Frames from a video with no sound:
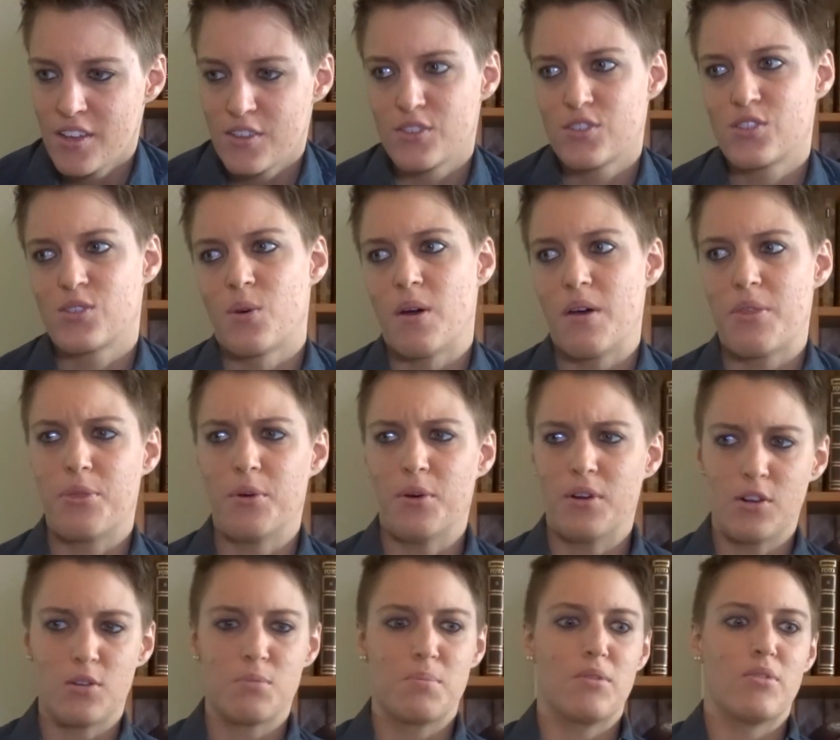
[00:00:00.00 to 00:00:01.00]
So I thought
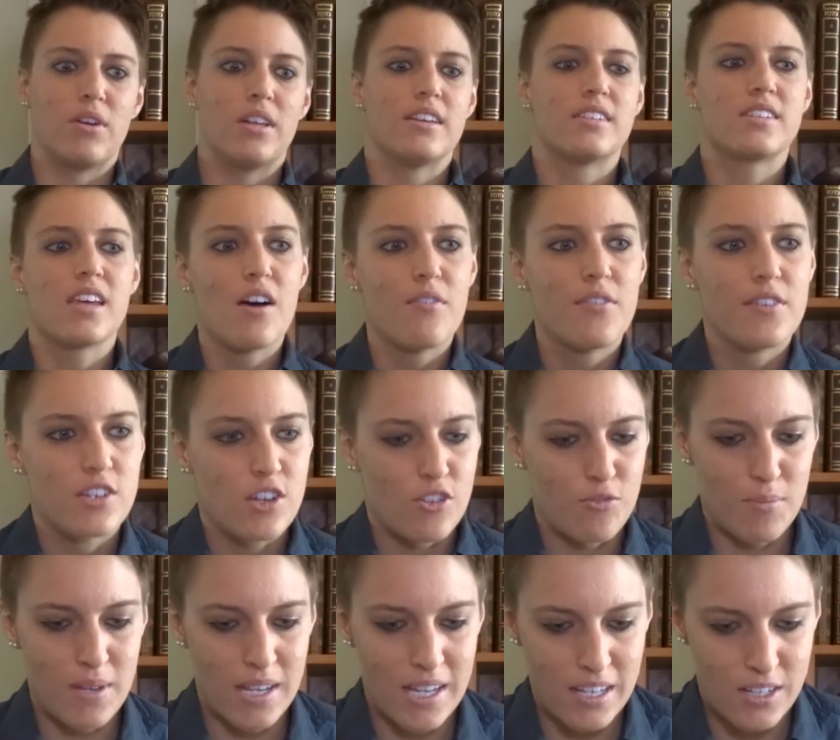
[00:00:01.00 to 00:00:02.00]
it would be really selfish of
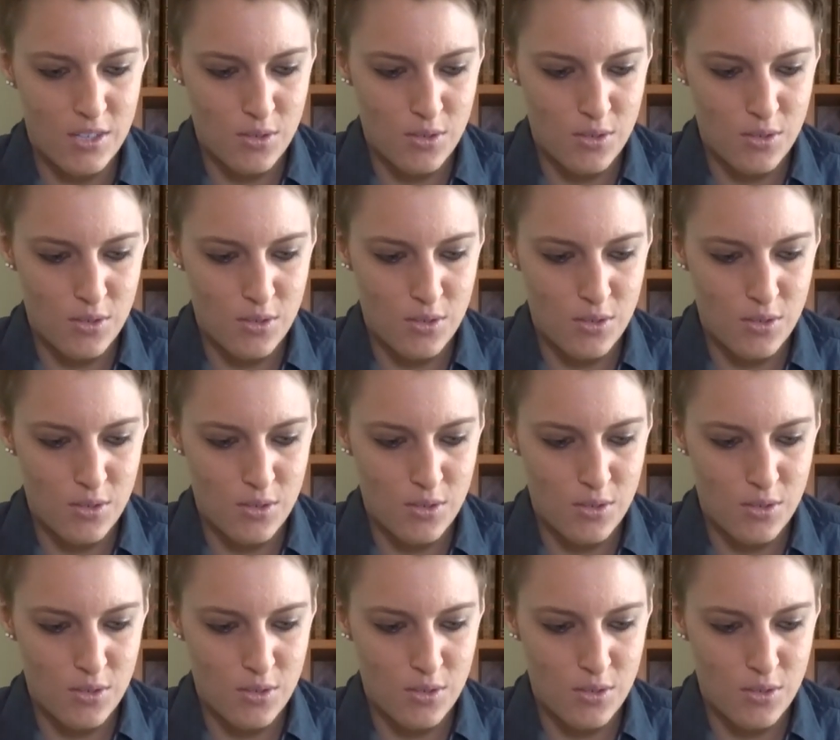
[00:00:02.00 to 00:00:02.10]
me